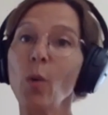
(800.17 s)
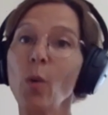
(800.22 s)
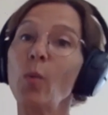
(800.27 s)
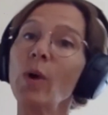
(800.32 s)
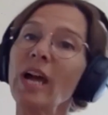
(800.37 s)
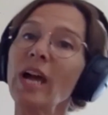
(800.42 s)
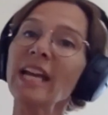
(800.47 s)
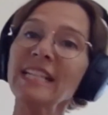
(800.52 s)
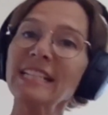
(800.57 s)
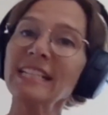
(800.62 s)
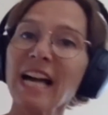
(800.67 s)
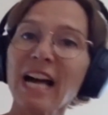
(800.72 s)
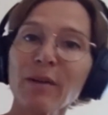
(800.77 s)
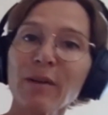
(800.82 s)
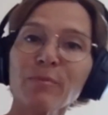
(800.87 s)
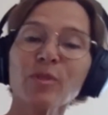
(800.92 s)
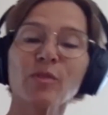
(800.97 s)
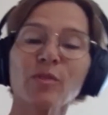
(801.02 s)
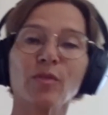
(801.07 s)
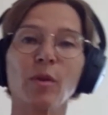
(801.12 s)
where it
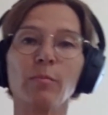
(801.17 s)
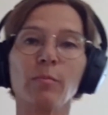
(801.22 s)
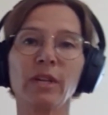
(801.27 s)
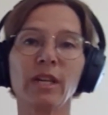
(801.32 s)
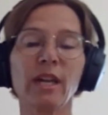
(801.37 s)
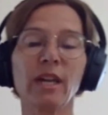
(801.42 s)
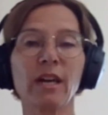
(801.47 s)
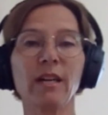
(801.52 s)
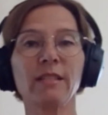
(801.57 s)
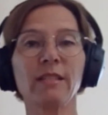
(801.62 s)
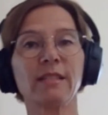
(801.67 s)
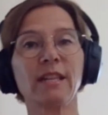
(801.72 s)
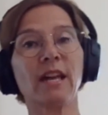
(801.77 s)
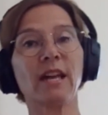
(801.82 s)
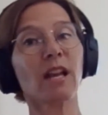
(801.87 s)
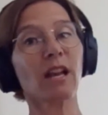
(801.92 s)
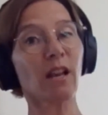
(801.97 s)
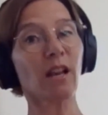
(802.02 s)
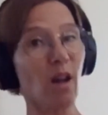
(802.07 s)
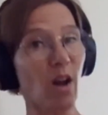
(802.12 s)
comes from, because
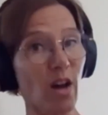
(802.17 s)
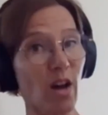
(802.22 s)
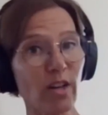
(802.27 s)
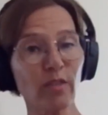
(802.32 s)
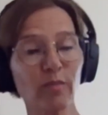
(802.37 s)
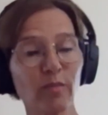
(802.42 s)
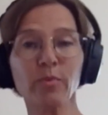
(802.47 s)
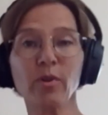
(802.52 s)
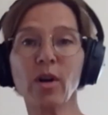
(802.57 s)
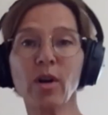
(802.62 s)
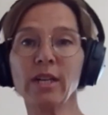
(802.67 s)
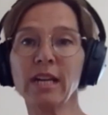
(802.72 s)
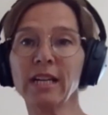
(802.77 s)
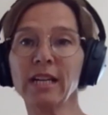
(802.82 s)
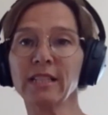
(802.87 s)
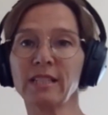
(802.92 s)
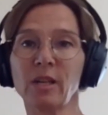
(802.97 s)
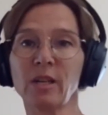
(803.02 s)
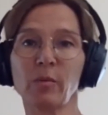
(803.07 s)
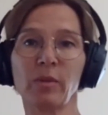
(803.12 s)
there are a lot of
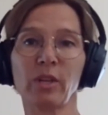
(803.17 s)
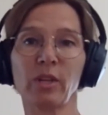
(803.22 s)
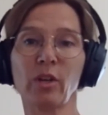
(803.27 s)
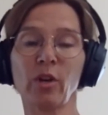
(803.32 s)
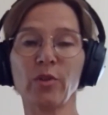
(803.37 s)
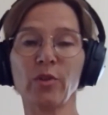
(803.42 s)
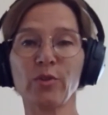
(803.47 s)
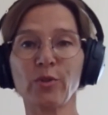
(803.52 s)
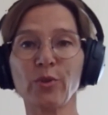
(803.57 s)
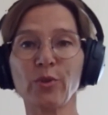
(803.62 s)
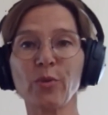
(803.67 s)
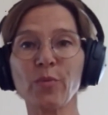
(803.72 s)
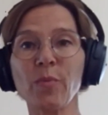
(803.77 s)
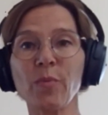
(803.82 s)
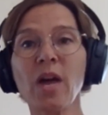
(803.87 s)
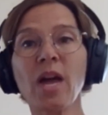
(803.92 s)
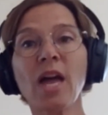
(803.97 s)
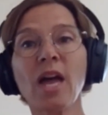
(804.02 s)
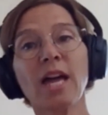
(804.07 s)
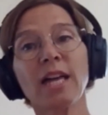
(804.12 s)
products that we
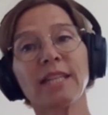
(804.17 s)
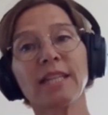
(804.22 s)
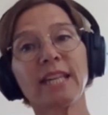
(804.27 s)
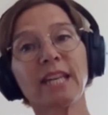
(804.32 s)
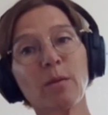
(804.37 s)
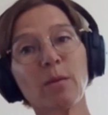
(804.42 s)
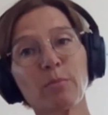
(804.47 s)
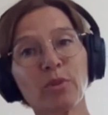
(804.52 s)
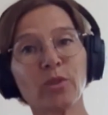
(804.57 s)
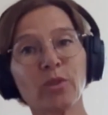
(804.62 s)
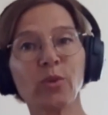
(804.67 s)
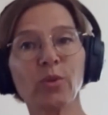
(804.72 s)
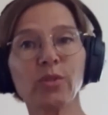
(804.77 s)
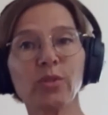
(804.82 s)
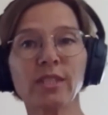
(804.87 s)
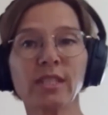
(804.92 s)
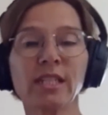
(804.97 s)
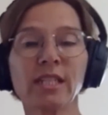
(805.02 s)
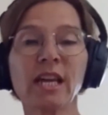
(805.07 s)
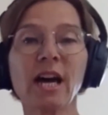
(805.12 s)
consume that are
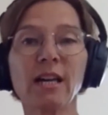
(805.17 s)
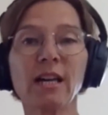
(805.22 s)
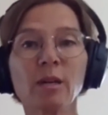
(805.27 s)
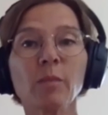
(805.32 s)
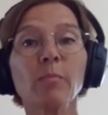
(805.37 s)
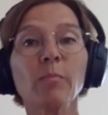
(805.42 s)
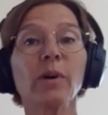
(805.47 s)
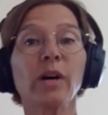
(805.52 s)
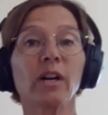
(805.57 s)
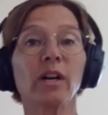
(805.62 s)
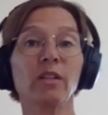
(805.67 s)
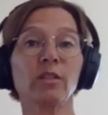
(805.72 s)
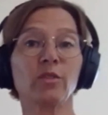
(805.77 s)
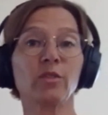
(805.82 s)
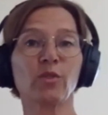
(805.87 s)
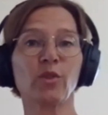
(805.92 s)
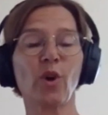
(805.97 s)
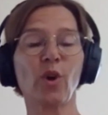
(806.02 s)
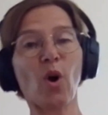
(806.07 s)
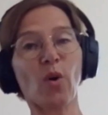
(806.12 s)
produced in other
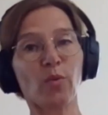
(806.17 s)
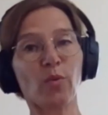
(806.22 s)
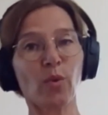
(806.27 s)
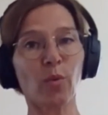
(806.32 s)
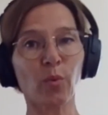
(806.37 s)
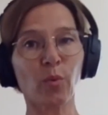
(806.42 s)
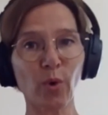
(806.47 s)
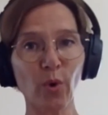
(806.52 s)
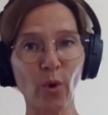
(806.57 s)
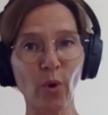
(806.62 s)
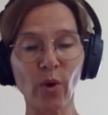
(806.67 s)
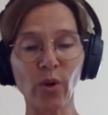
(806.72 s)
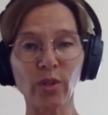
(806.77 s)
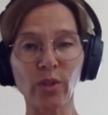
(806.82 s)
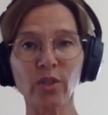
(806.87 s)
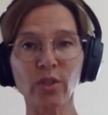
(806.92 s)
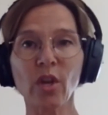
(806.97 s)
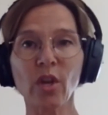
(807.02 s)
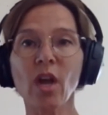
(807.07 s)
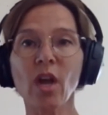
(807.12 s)
parts of the
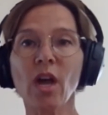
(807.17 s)
world.